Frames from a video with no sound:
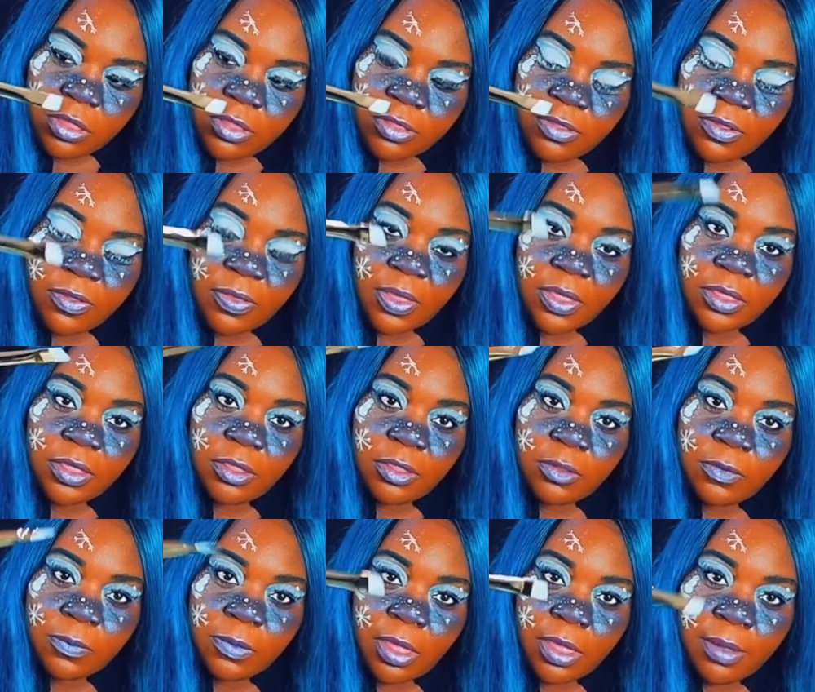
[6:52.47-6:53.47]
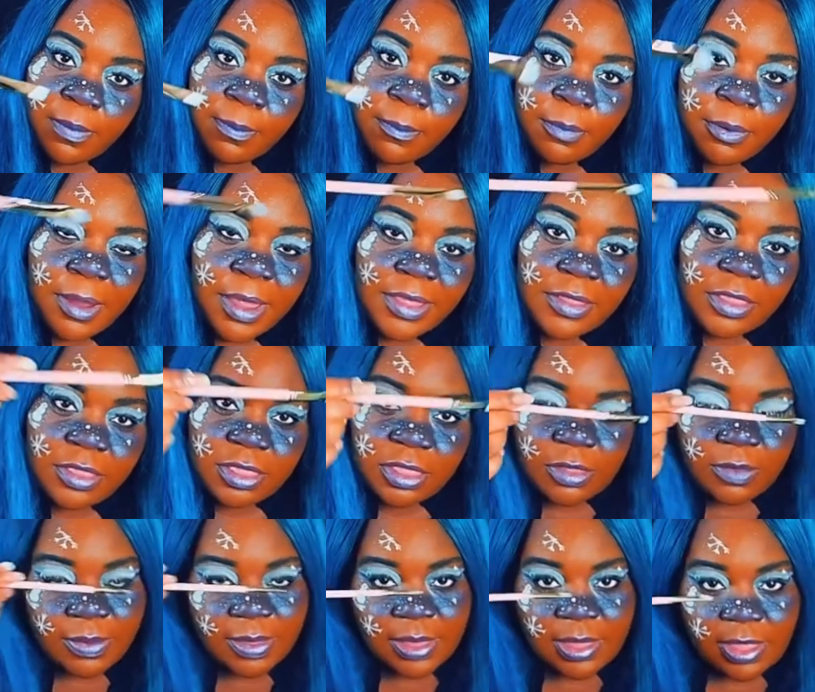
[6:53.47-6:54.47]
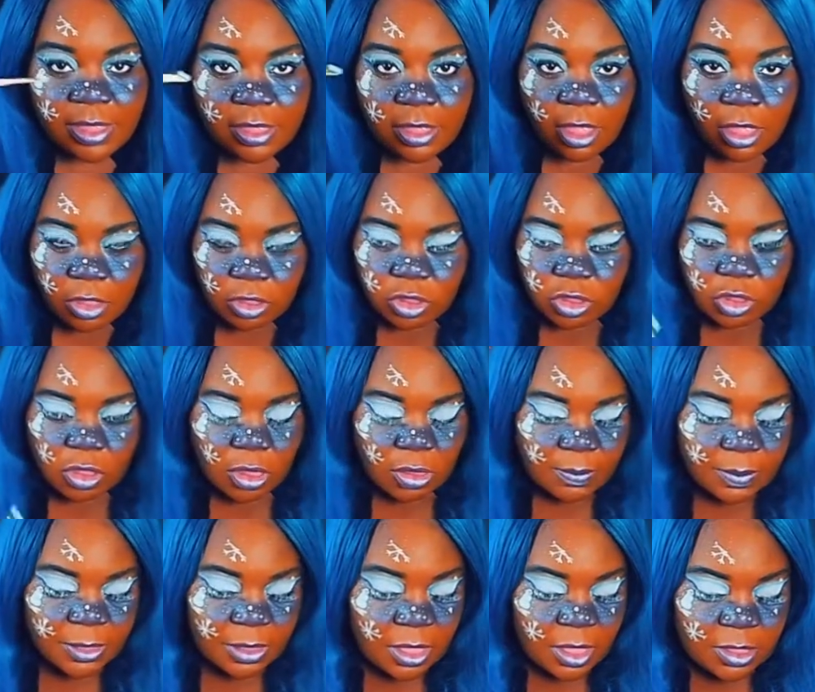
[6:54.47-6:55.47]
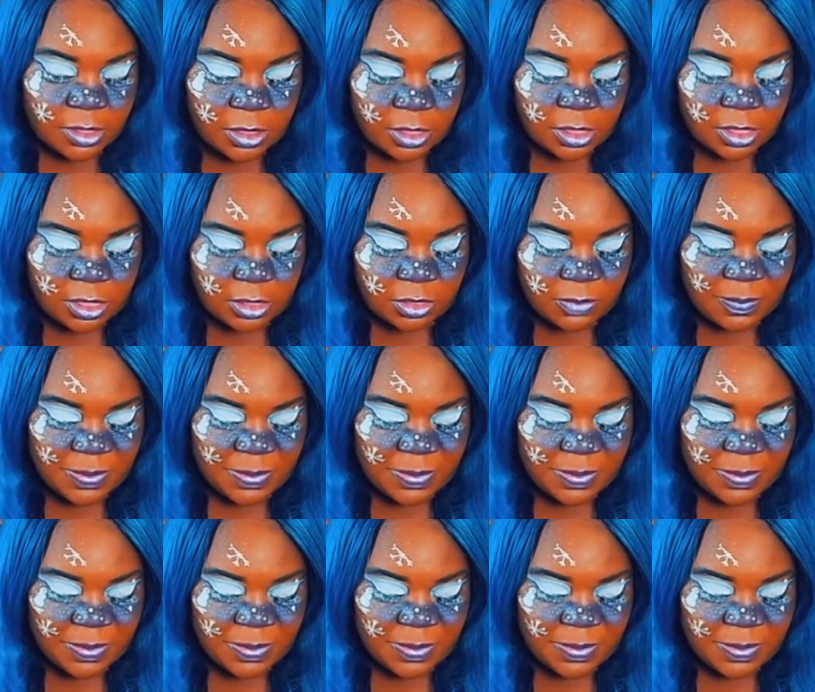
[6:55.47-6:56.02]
so that I could practice doing like sharp liner looks,